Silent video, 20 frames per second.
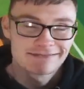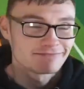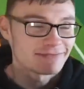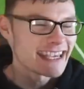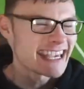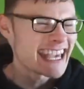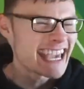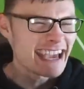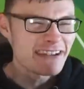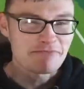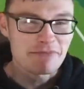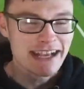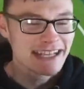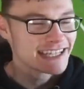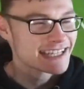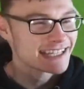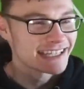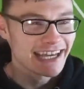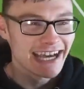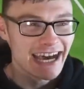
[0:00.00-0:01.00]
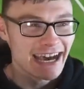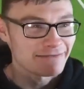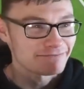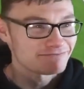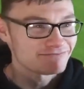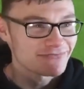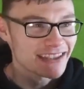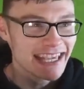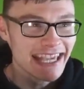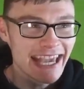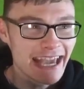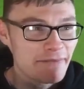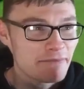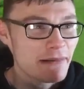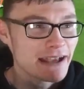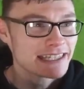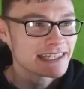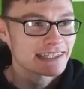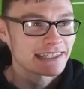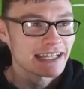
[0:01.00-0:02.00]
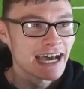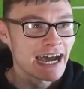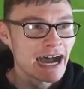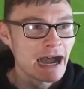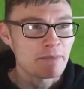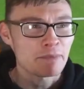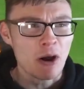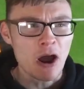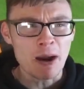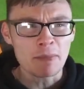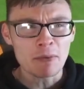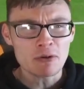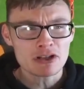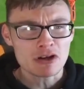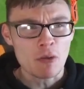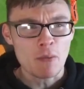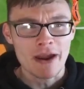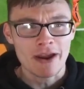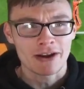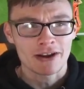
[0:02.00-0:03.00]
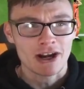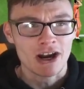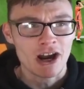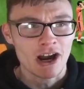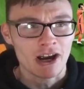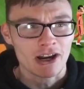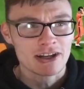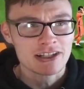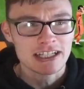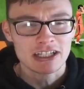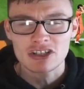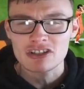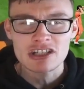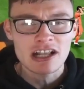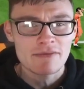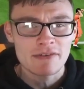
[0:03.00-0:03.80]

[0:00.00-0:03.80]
He ain't missing that. And Barbo's a weird card, because he doesn't